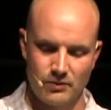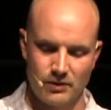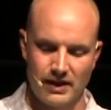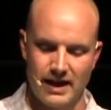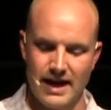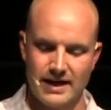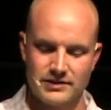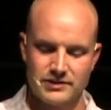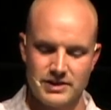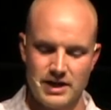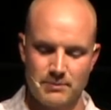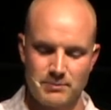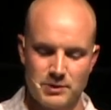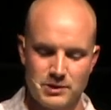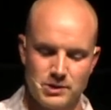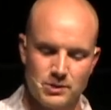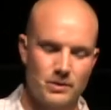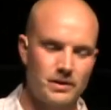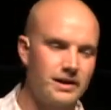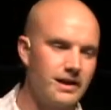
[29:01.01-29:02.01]
Well, Acts
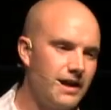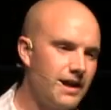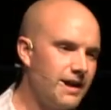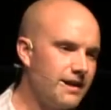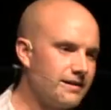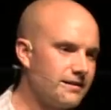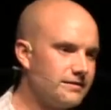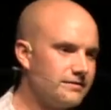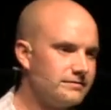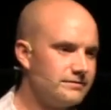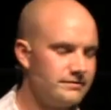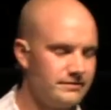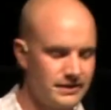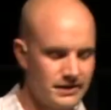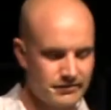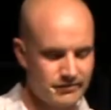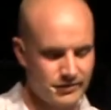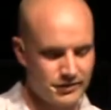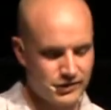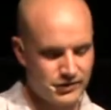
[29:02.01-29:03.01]
chapter 28
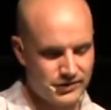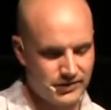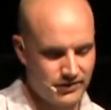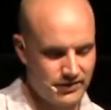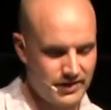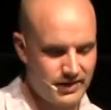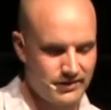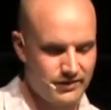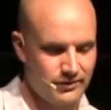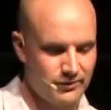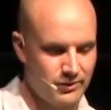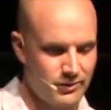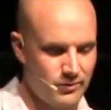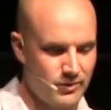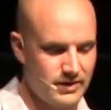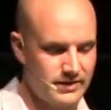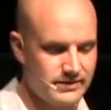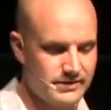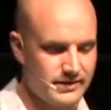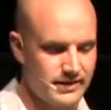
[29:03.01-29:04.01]
and verse 30 and
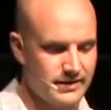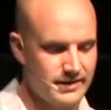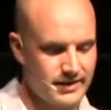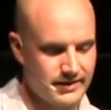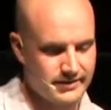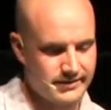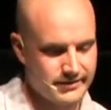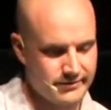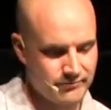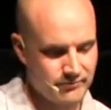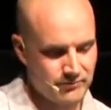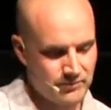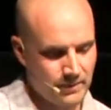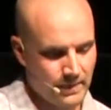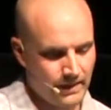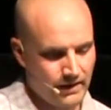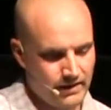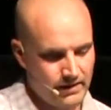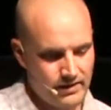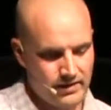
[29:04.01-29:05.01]
31 say this
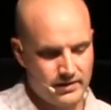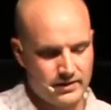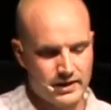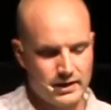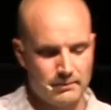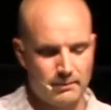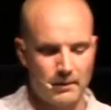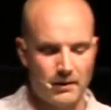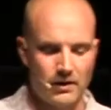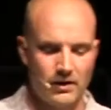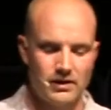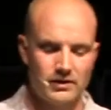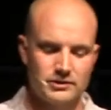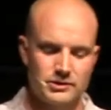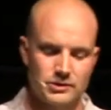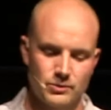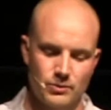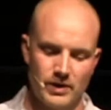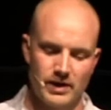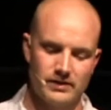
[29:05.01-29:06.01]
Then Paul
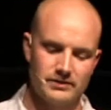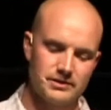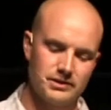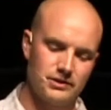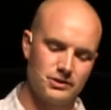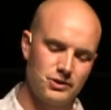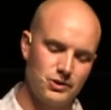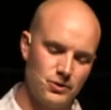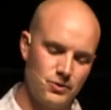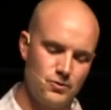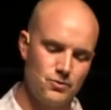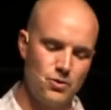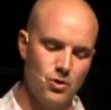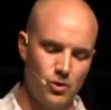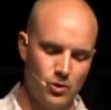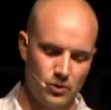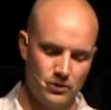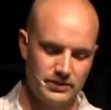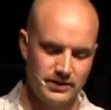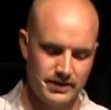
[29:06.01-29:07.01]
dwelt two
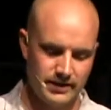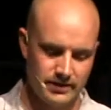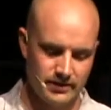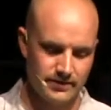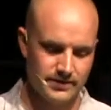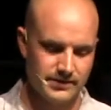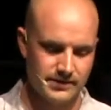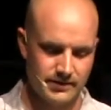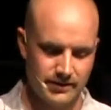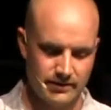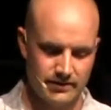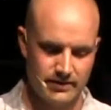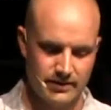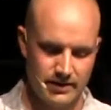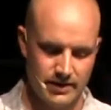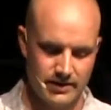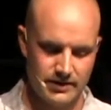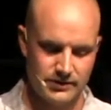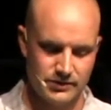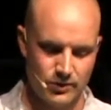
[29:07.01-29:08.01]
whole years
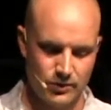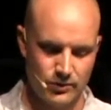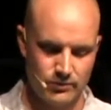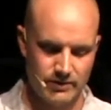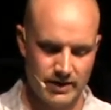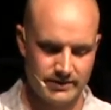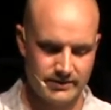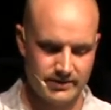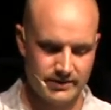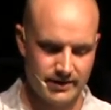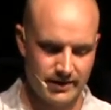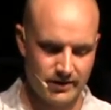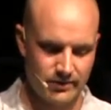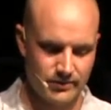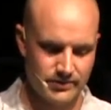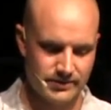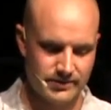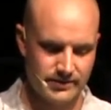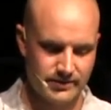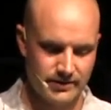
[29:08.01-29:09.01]
in his own rented
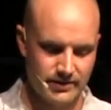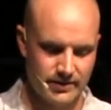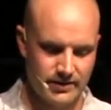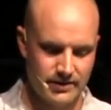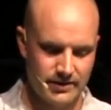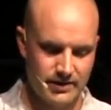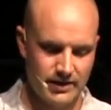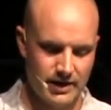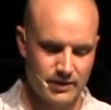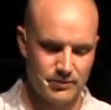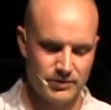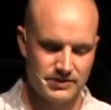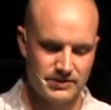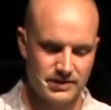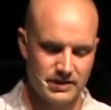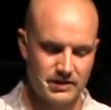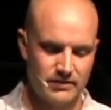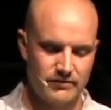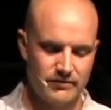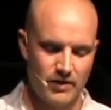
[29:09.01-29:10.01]
house and
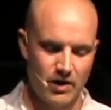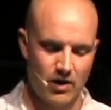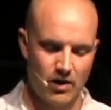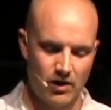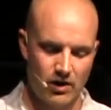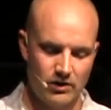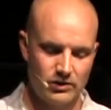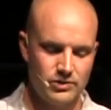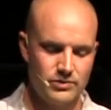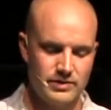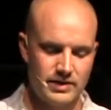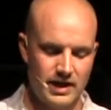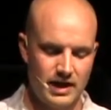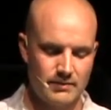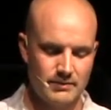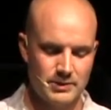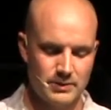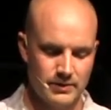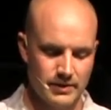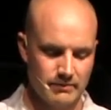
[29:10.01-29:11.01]
received all who
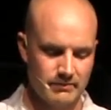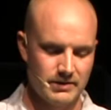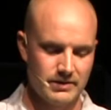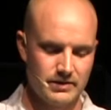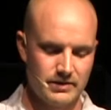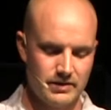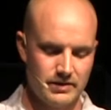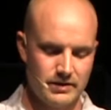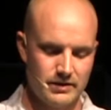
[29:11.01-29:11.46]
came to him,